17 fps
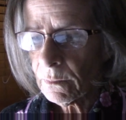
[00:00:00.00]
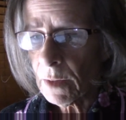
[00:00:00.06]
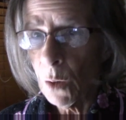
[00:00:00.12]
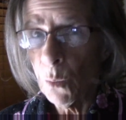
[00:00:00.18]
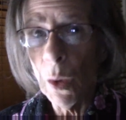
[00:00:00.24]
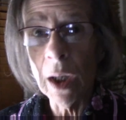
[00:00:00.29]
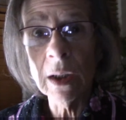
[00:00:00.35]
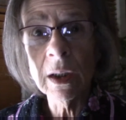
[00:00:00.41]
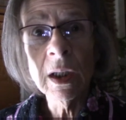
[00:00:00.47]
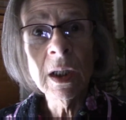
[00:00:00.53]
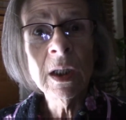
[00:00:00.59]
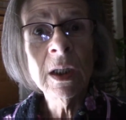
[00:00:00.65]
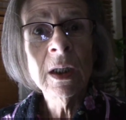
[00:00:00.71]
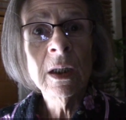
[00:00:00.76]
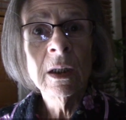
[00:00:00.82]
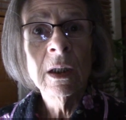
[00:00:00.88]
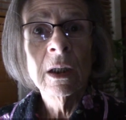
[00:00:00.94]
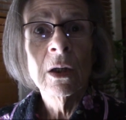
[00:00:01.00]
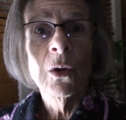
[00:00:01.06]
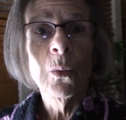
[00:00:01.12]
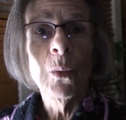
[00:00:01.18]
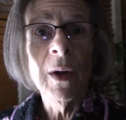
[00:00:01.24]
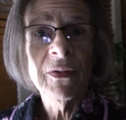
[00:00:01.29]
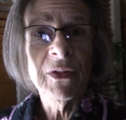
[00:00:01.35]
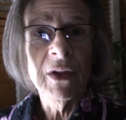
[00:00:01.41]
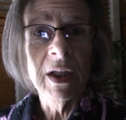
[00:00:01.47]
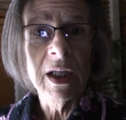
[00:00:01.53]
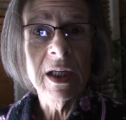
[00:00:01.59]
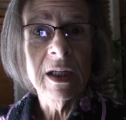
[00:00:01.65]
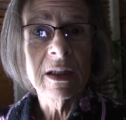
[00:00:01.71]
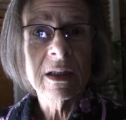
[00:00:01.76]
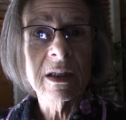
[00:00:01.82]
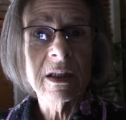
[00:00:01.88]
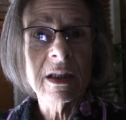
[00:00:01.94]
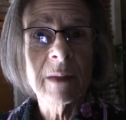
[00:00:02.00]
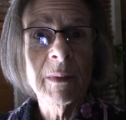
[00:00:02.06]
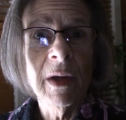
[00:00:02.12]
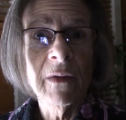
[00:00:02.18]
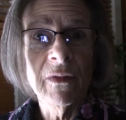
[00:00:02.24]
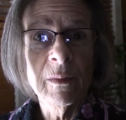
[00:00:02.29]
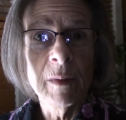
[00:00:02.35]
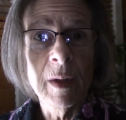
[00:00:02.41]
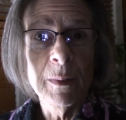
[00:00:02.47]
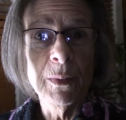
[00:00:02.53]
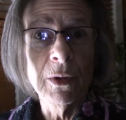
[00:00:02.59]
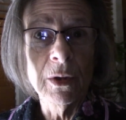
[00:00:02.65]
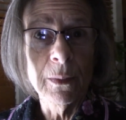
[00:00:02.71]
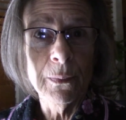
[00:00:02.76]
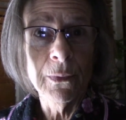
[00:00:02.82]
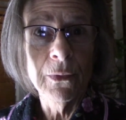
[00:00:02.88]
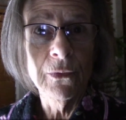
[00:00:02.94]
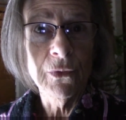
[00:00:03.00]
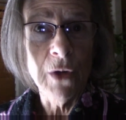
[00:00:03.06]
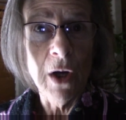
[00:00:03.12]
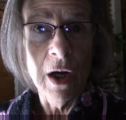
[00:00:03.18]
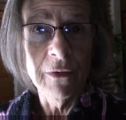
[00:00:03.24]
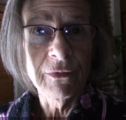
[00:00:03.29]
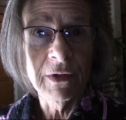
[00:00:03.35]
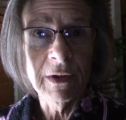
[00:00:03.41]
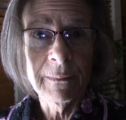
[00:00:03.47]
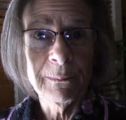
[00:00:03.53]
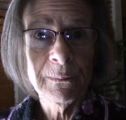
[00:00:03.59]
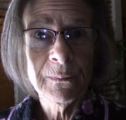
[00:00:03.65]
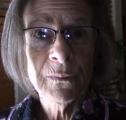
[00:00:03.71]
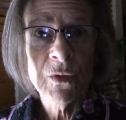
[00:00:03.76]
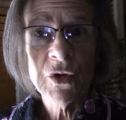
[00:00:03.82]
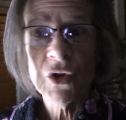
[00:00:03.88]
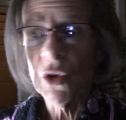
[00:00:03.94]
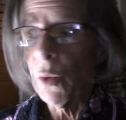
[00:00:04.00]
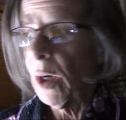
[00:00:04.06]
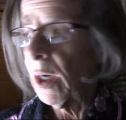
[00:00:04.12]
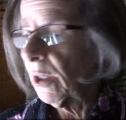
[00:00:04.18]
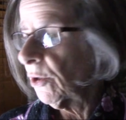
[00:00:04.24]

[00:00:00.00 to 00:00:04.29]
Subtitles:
Well, one thing is I'm having my bulletproof coffee. So I